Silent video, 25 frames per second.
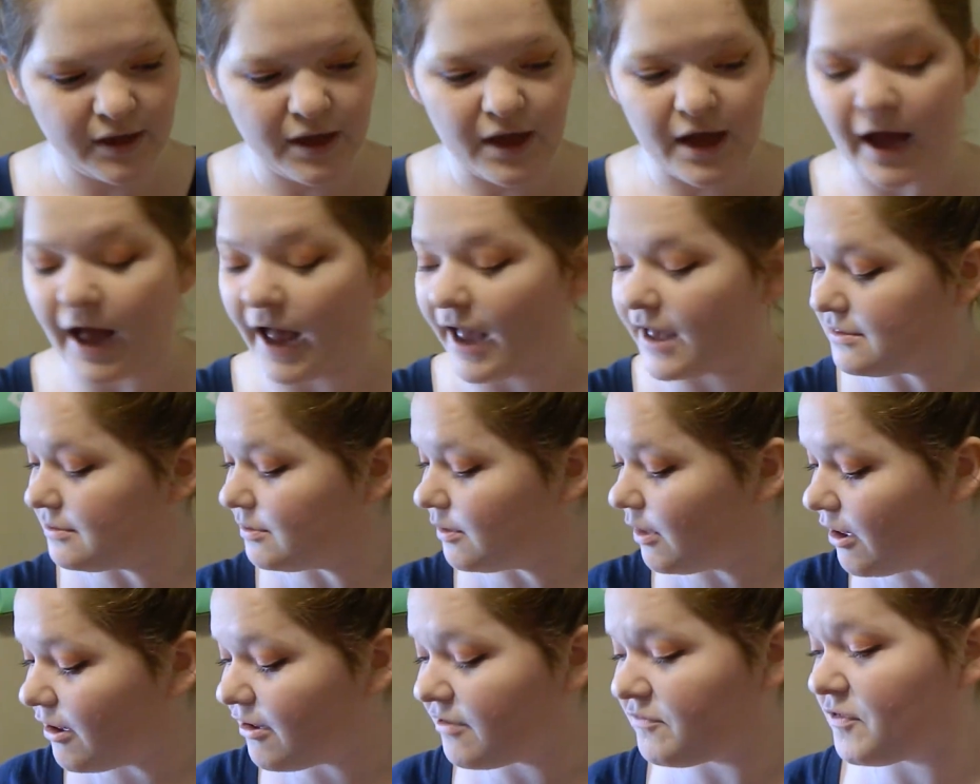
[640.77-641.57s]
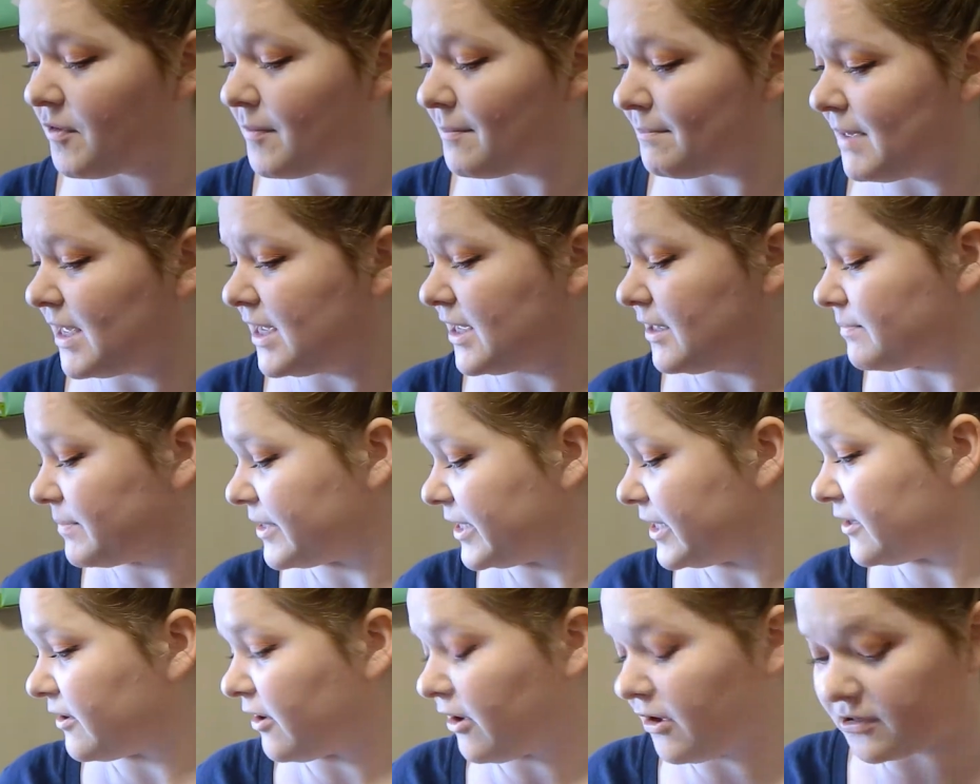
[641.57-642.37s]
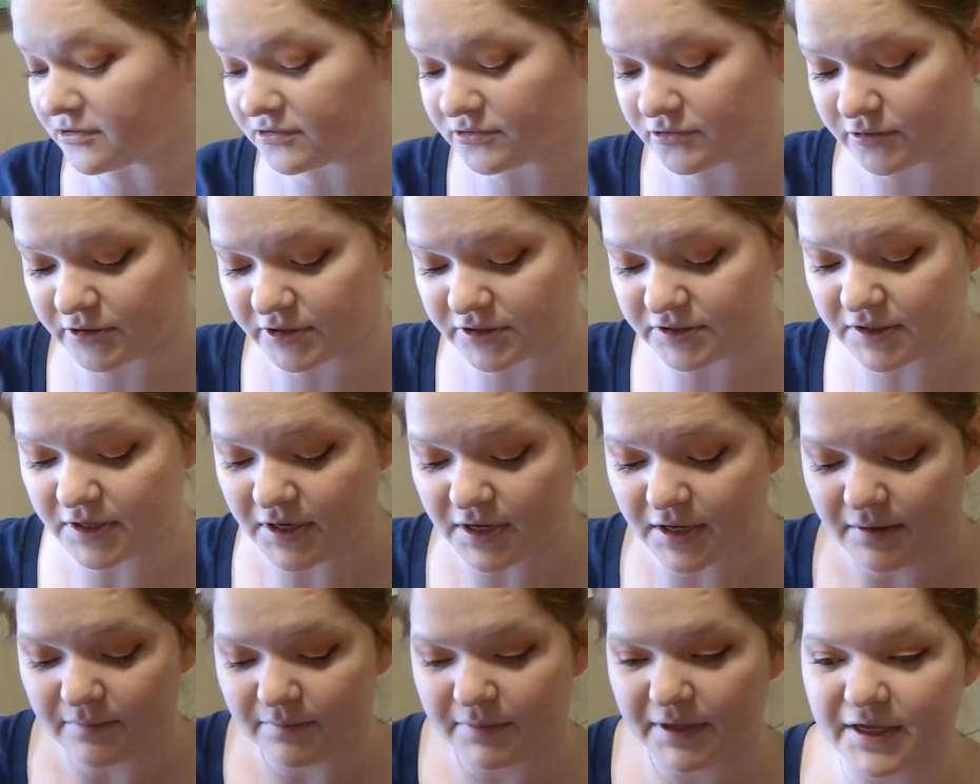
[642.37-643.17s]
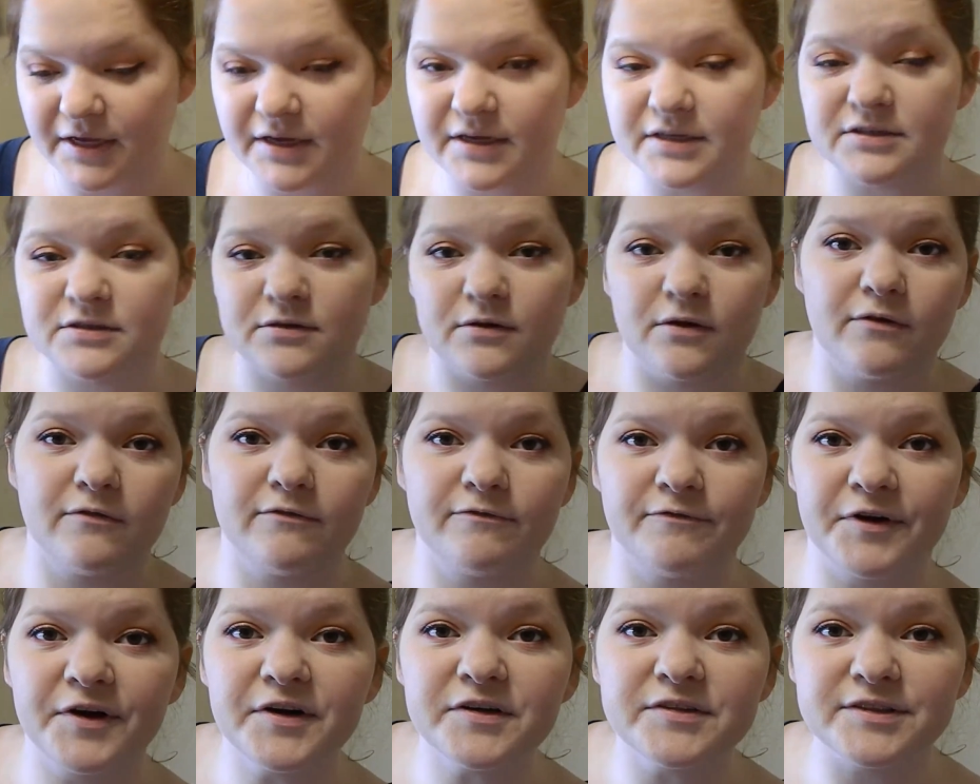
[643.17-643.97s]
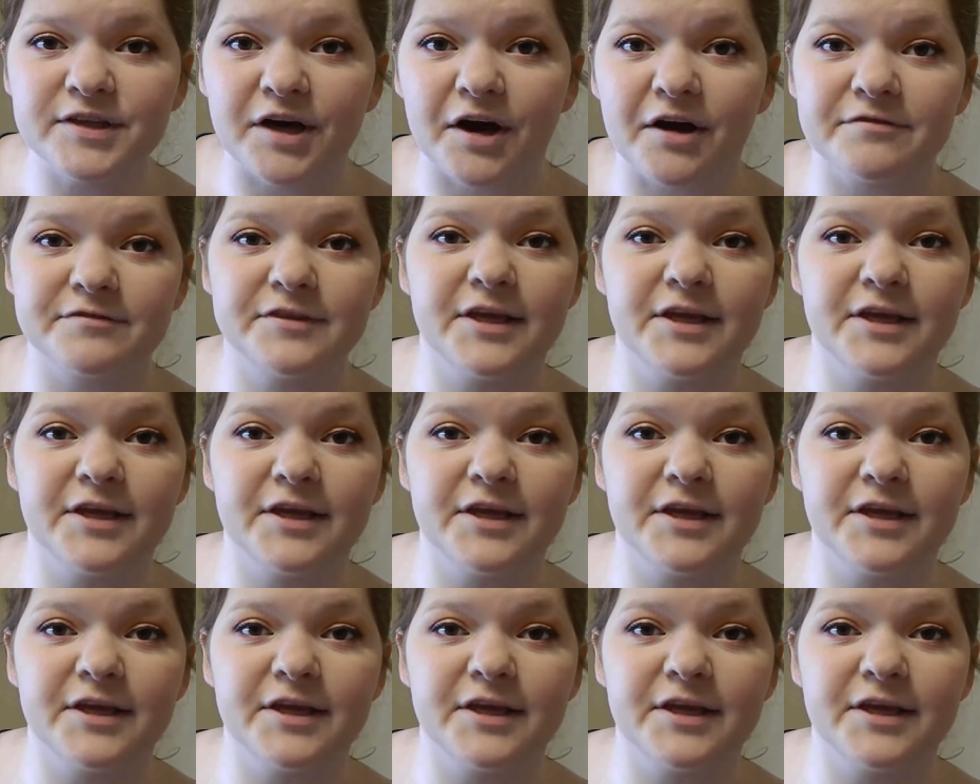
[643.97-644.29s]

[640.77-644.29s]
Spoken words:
I love Makeup Geek contours because first off,